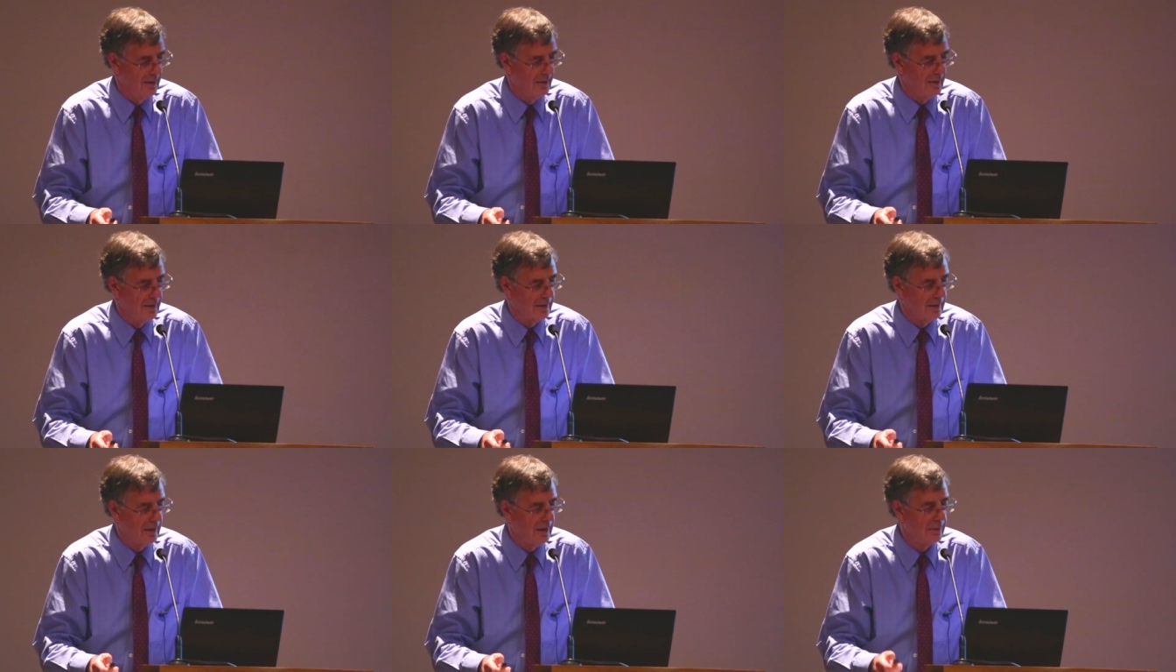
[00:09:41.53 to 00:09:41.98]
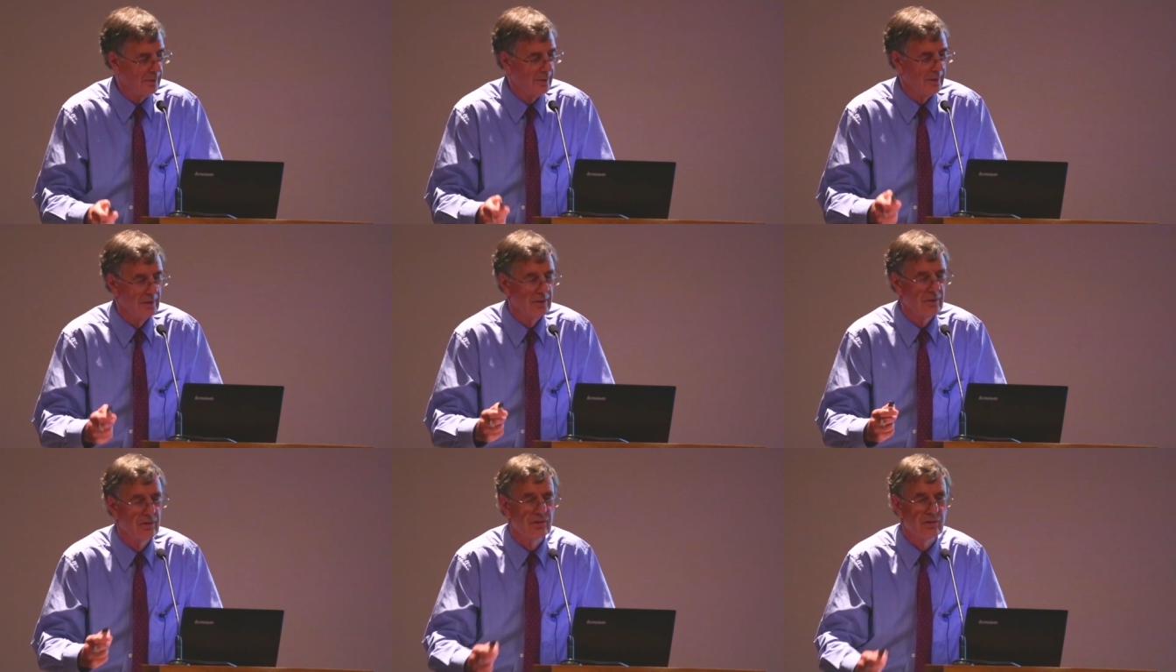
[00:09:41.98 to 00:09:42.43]
The
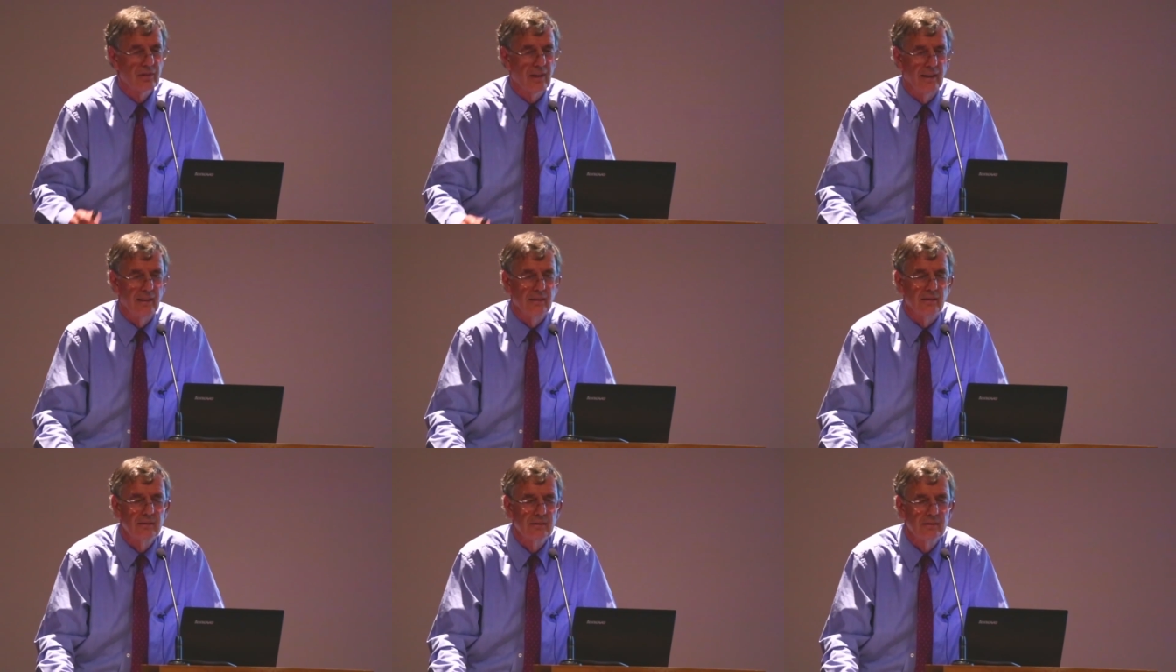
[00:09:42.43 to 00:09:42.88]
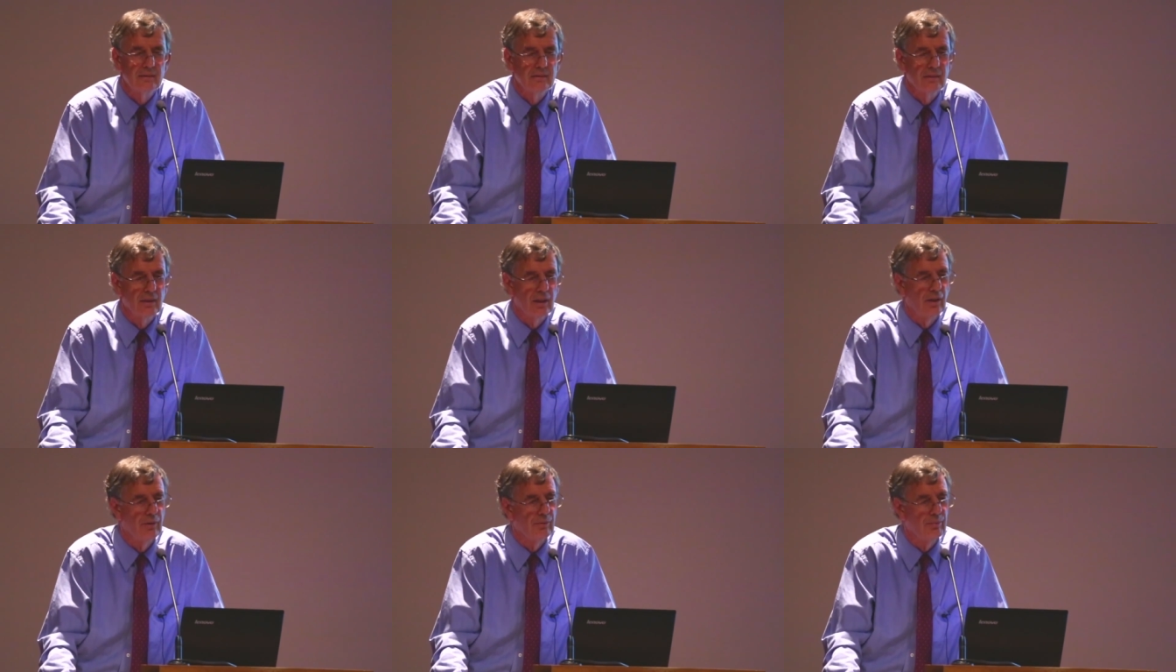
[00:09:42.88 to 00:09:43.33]
current state
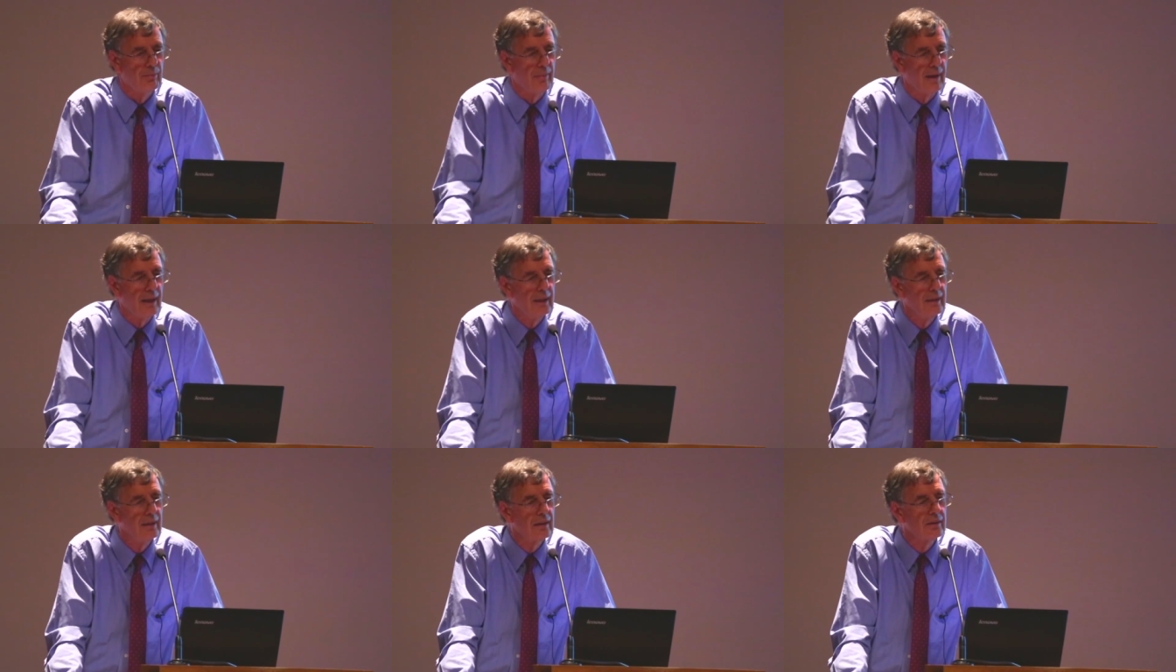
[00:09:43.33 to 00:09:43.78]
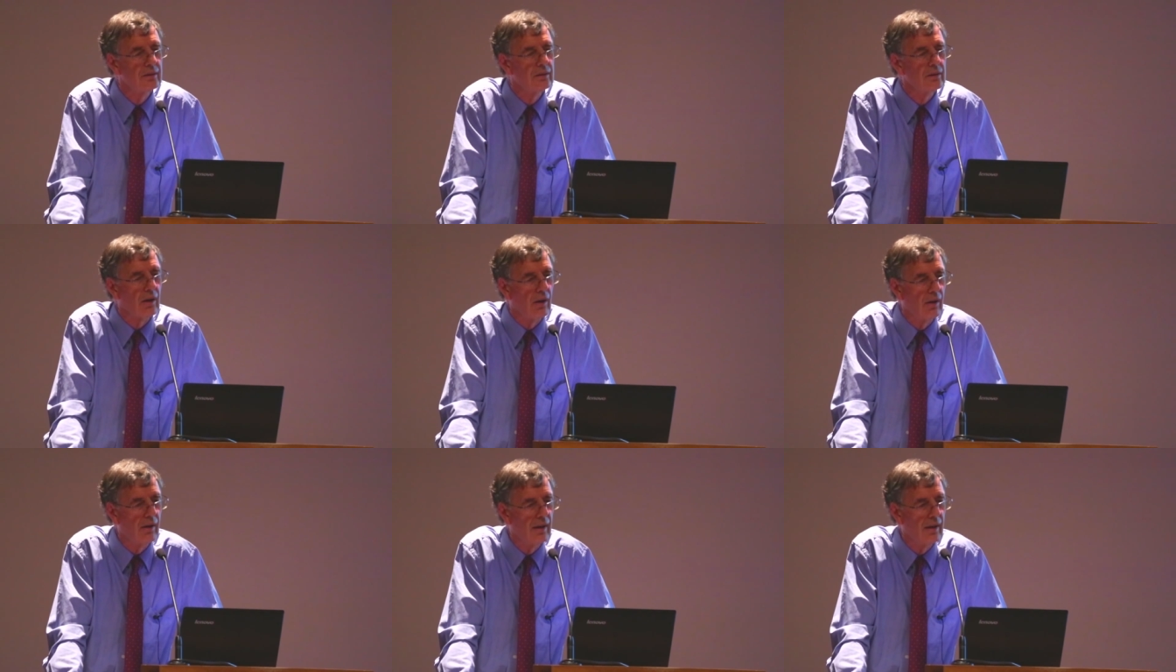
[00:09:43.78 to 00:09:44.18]
of mainland